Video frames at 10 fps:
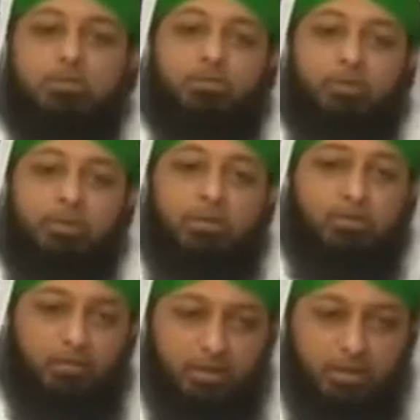of
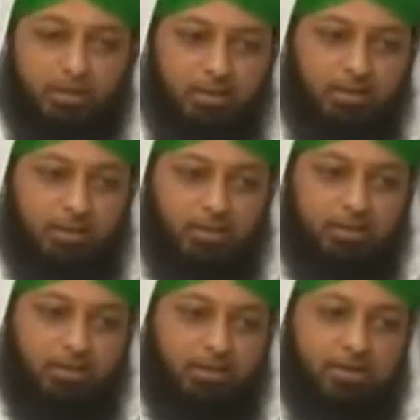Madani channel,
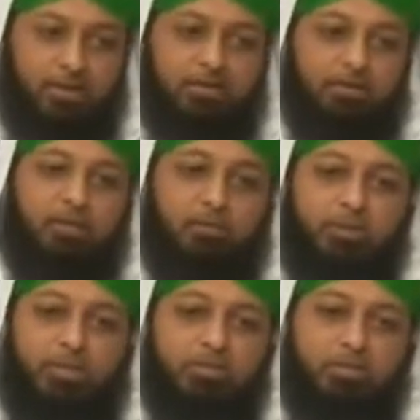
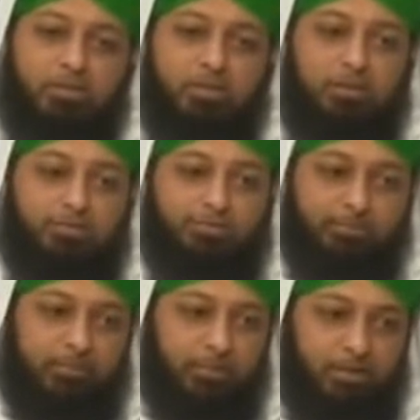Islamic history,
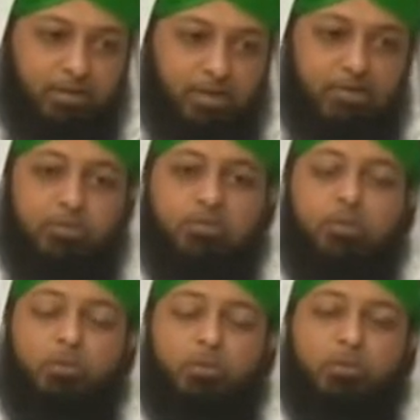
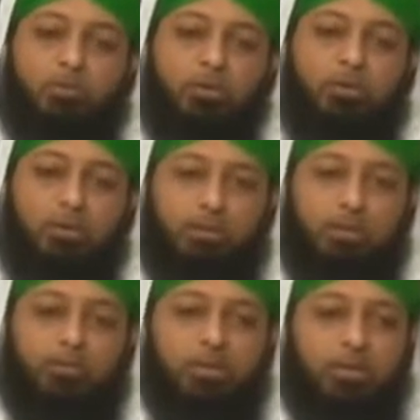especially when we are talking
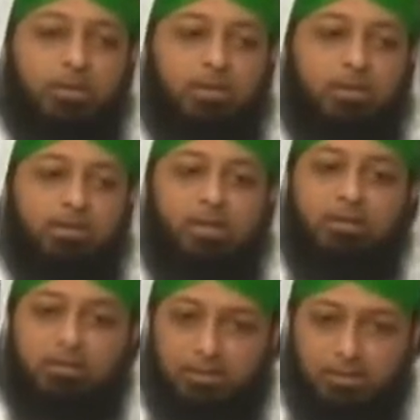about the
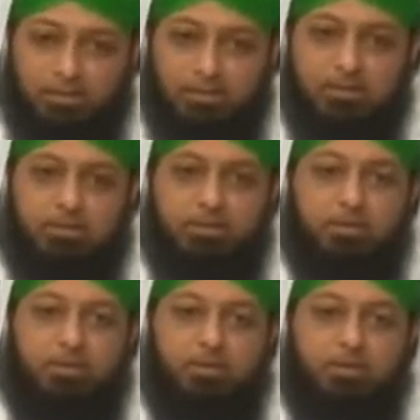incidences
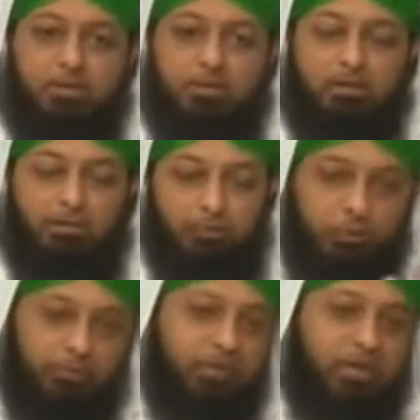
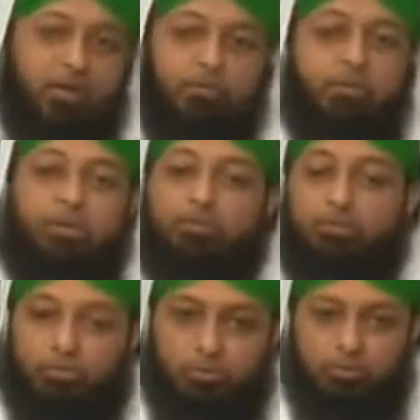revolving around the
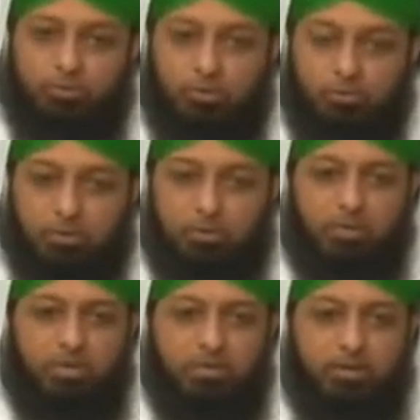beloved Rasul sallallahu
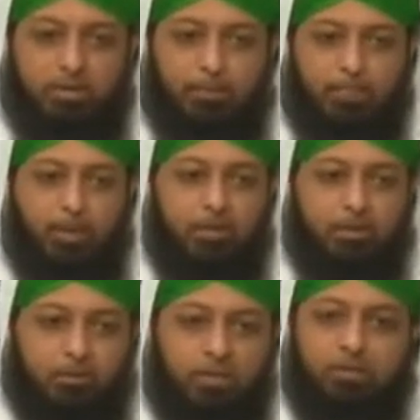alaihi wasallam,
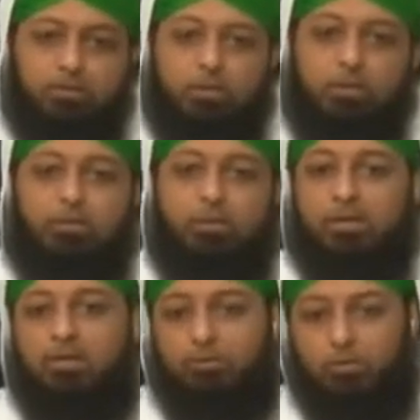Sahaba Ikram
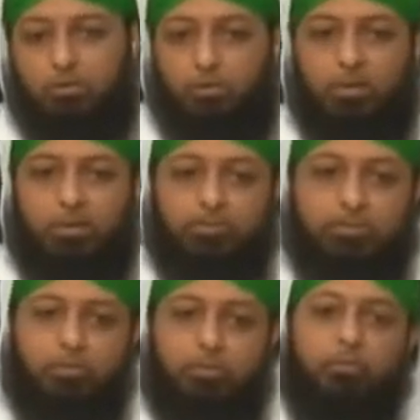alayhim ridwan,
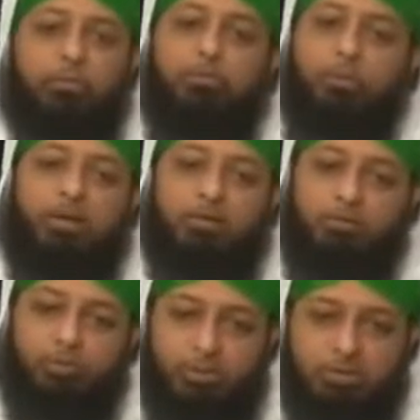all the
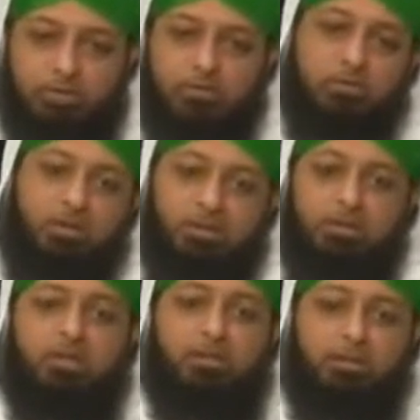pious ones, the
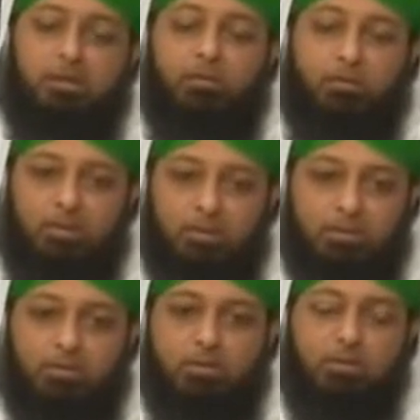Salihin, the Awliya
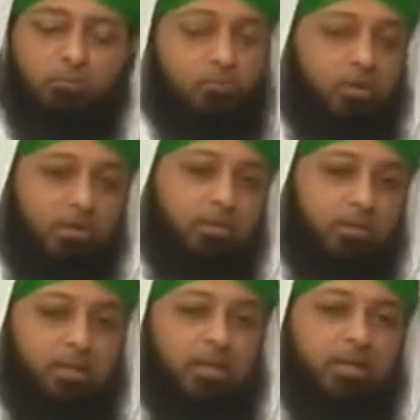Allah, Buzugan
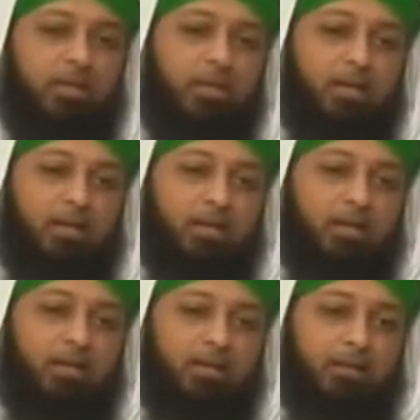al-Din,
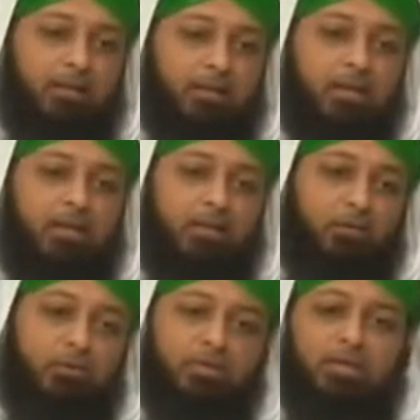they
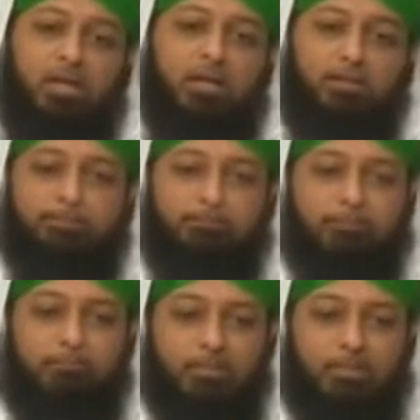contain
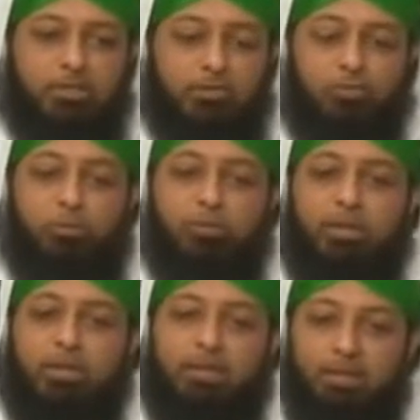so
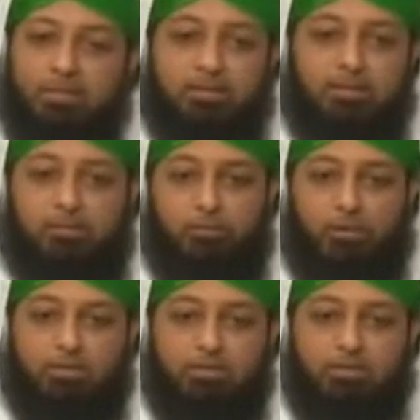many lessons for
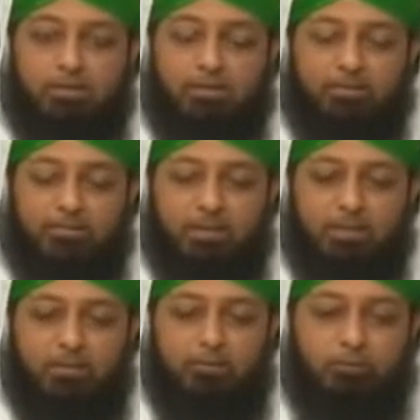us.
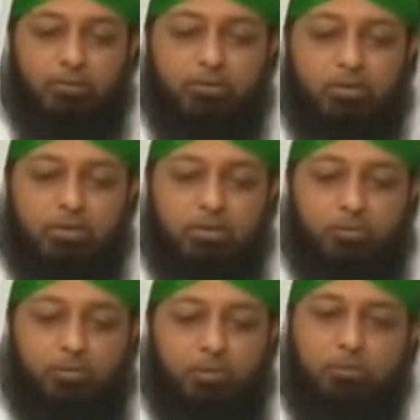It's unfortunate
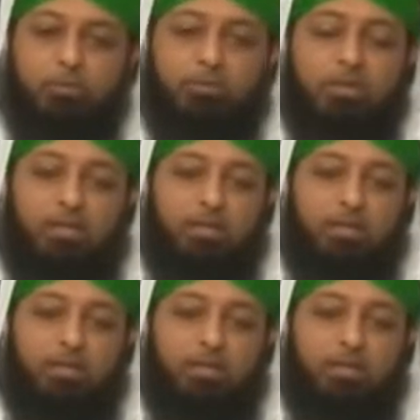that we don't